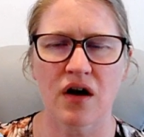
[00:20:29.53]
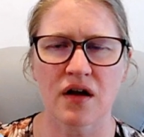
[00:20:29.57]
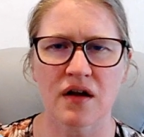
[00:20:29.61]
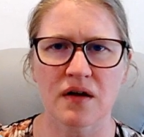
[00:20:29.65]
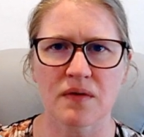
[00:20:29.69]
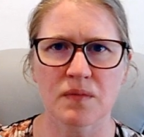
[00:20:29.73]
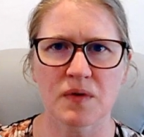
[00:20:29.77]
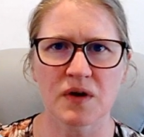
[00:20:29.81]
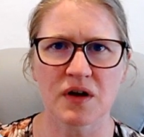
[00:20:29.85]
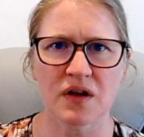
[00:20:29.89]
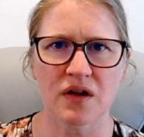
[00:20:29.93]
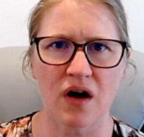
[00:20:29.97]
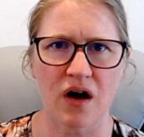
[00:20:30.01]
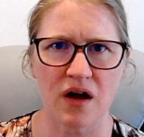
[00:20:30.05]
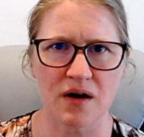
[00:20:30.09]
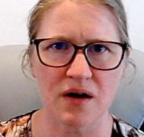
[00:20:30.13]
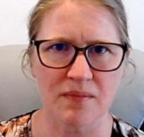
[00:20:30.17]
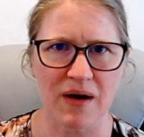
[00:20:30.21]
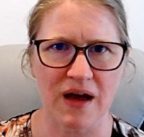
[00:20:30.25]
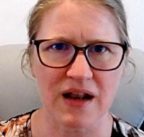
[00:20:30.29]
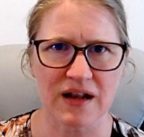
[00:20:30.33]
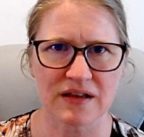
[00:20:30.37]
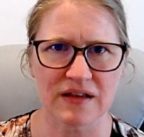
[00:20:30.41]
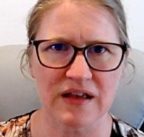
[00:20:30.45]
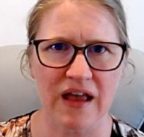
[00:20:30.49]
will
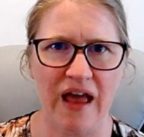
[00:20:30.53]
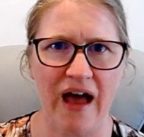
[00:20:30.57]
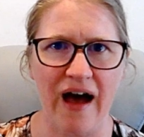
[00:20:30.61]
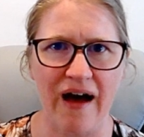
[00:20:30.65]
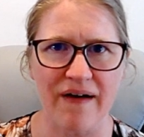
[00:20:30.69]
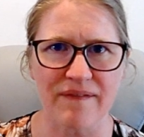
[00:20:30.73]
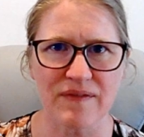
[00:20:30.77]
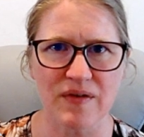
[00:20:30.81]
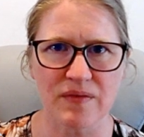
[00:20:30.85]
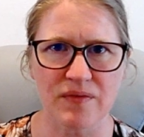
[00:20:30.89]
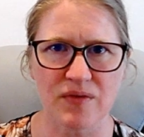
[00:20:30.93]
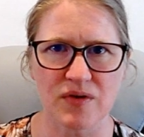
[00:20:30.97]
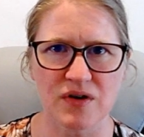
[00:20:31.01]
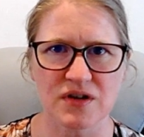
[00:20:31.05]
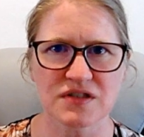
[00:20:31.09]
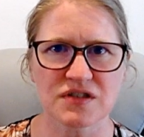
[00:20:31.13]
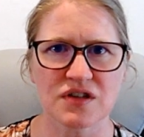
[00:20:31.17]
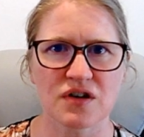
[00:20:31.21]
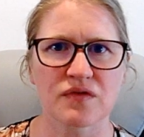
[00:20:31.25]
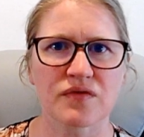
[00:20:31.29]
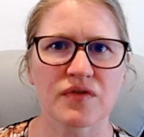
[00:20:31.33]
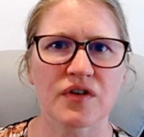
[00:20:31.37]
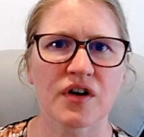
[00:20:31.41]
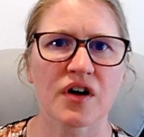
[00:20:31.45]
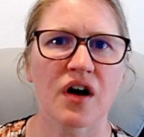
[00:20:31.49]
automatically have a
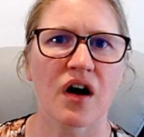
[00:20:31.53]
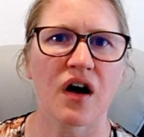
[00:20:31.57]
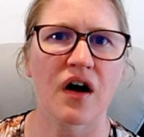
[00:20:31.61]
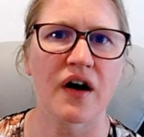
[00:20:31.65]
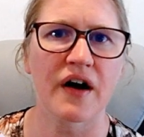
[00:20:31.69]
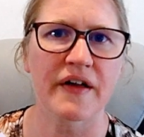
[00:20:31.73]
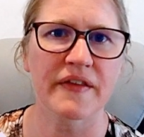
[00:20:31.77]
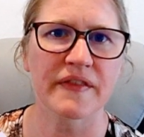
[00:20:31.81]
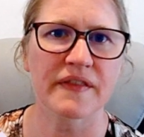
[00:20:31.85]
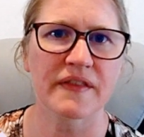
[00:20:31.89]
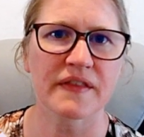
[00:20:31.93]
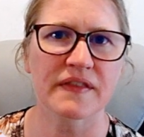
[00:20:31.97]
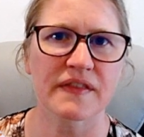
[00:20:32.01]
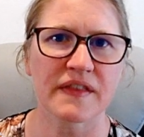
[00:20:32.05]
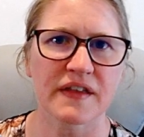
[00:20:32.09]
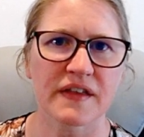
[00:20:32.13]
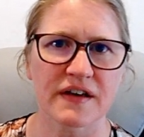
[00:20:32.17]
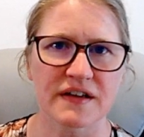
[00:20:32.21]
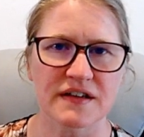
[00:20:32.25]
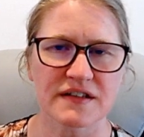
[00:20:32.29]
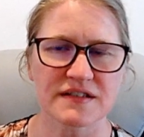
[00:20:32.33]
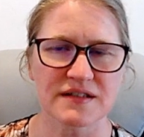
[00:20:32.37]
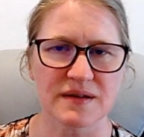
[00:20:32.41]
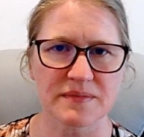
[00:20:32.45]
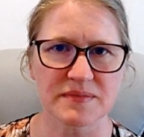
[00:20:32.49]
voiceover on the
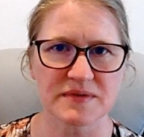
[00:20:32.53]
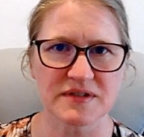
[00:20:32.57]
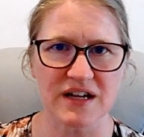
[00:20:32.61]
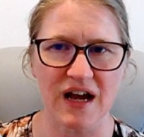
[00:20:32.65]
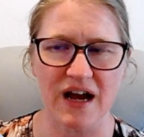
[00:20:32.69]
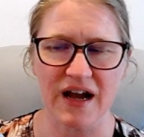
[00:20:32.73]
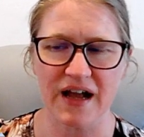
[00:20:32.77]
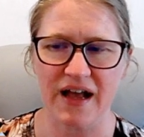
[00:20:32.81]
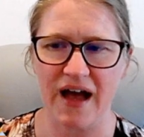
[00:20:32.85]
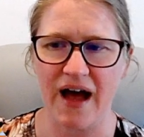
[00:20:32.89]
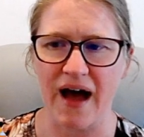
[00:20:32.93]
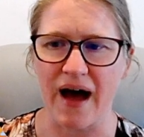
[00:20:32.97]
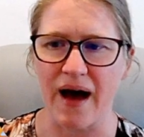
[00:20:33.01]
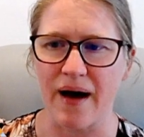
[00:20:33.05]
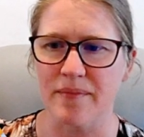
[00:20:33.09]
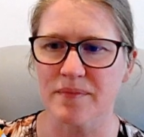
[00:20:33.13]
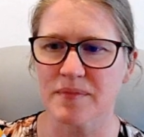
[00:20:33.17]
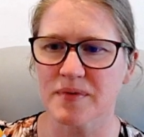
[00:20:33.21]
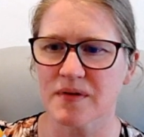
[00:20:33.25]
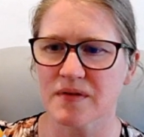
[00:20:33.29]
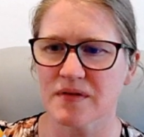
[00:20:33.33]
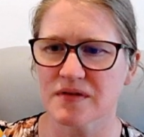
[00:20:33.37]
Substack app.